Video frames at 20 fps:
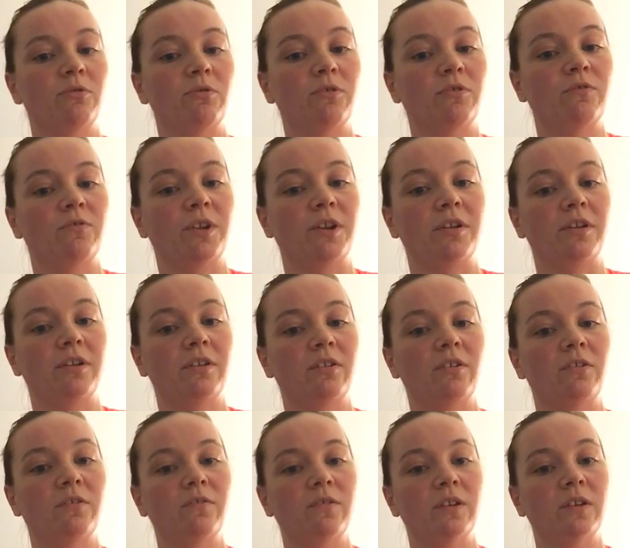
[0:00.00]
the front
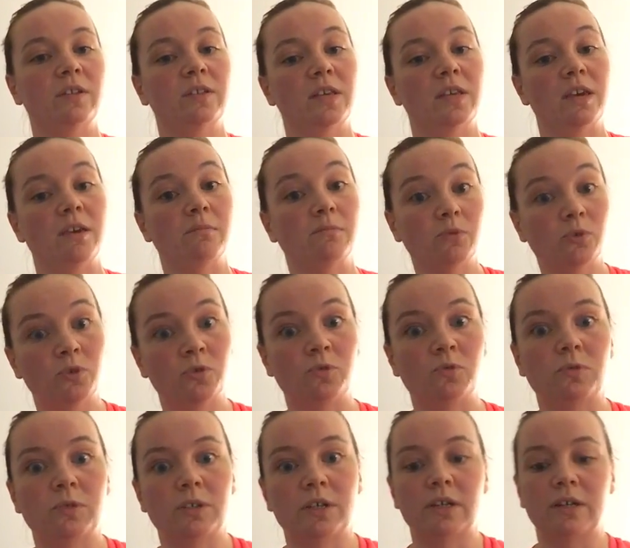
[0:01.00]
of this
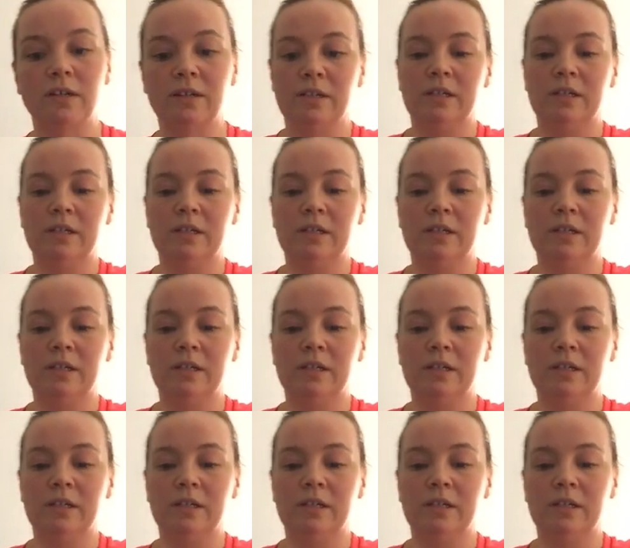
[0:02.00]
shoulder,